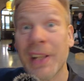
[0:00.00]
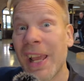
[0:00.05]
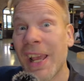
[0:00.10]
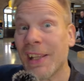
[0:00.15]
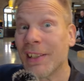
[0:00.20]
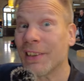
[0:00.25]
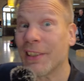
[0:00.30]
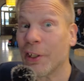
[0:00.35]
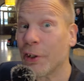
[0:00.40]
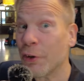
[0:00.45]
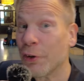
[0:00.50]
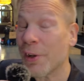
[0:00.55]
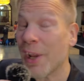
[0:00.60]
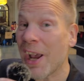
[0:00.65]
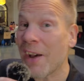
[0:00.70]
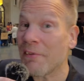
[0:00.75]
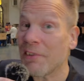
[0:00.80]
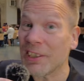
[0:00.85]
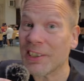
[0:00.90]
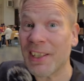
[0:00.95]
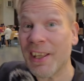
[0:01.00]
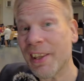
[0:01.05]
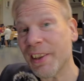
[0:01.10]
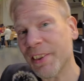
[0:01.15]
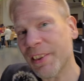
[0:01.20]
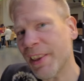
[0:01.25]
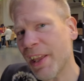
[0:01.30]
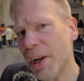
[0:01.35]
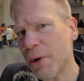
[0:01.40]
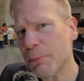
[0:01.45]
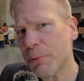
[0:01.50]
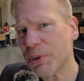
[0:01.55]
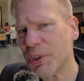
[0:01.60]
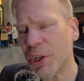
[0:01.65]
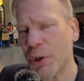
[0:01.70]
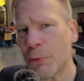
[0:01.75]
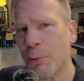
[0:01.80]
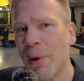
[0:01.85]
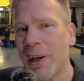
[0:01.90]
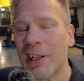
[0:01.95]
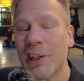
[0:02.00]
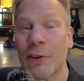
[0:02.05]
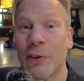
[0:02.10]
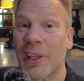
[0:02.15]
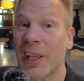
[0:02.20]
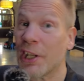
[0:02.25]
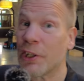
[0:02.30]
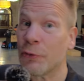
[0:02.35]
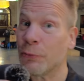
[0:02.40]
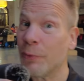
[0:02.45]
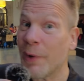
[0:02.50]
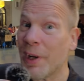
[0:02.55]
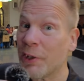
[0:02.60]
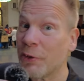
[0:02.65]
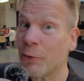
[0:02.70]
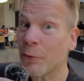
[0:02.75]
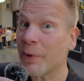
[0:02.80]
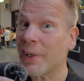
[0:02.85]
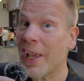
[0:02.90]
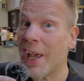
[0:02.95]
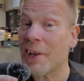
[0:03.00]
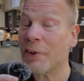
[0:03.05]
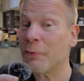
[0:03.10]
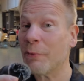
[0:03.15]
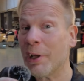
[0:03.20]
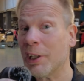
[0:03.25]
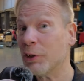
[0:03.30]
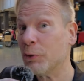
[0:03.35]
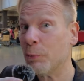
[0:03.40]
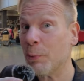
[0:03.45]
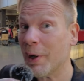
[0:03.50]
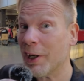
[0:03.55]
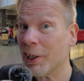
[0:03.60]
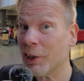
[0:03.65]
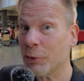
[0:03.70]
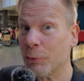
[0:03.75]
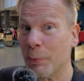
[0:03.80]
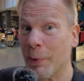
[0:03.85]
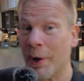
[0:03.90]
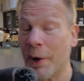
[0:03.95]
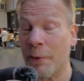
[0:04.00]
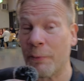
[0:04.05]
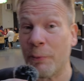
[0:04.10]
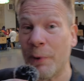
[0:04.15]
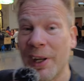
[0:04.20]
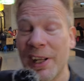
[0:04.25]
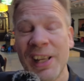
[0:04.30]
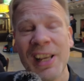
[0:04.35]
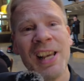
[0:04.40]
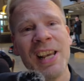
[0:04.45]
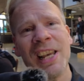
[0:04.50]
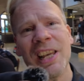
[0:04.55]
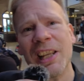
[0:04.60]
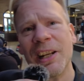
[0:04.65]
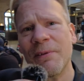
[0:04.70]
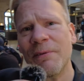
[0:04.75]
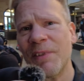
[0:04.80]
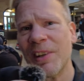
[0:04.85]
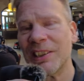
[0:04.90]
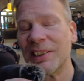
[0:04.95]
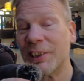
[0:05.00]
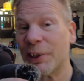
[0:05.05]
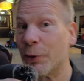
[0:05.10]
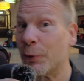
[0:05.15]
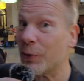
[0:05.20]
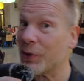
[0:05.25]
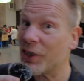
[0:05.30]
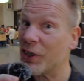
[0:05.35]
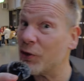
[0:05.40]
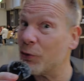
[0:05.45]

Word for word: And there you have it. That was a quick look at Retro Gathering twenty twenty-three in Västerås,